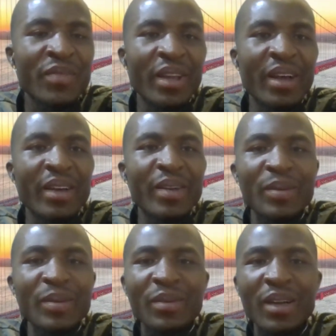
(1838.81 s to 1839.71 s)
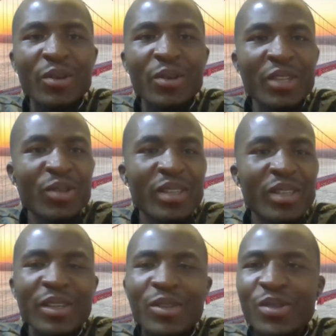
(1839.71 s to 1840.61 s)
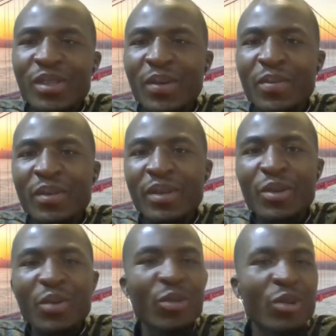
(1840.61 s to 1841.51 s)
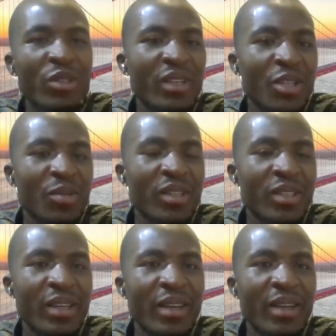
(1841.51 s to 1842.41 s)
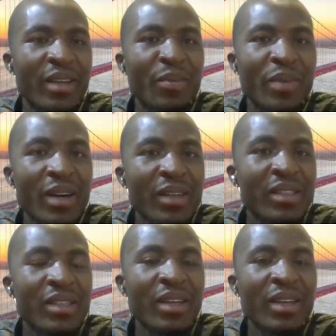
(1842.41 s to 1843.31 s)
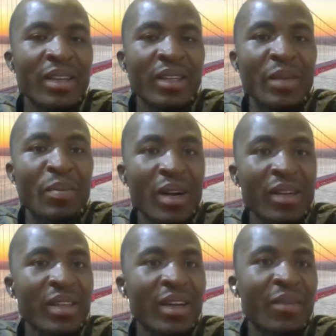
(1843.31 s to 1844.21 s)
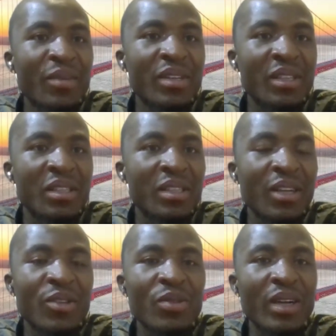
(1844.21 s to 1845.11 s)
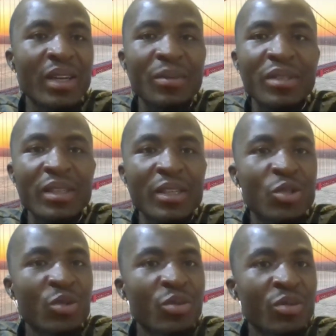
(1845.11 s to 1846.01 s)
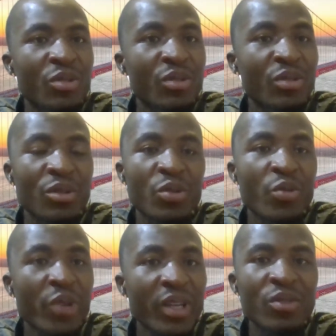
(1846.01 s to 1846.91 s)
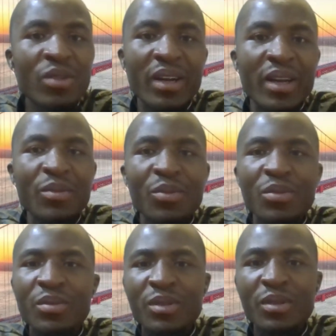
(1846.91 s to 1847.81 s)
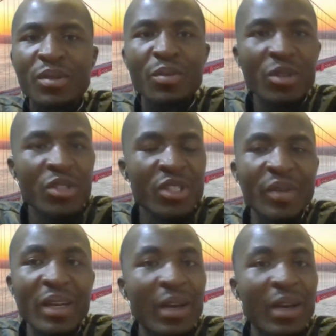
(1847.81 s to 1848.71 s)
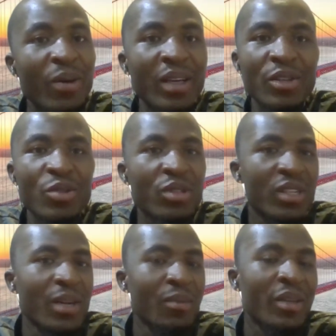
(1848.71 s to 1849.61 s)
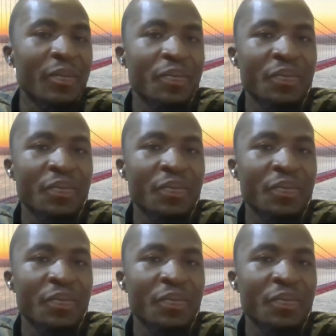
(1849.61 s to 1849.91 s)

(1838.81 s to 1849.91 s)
And I was actually listening to some, blockchain experts saying that the banks that have been resistant to adapting, they should quicken to adapt, blockchain. Otherwise, it will disrupt them.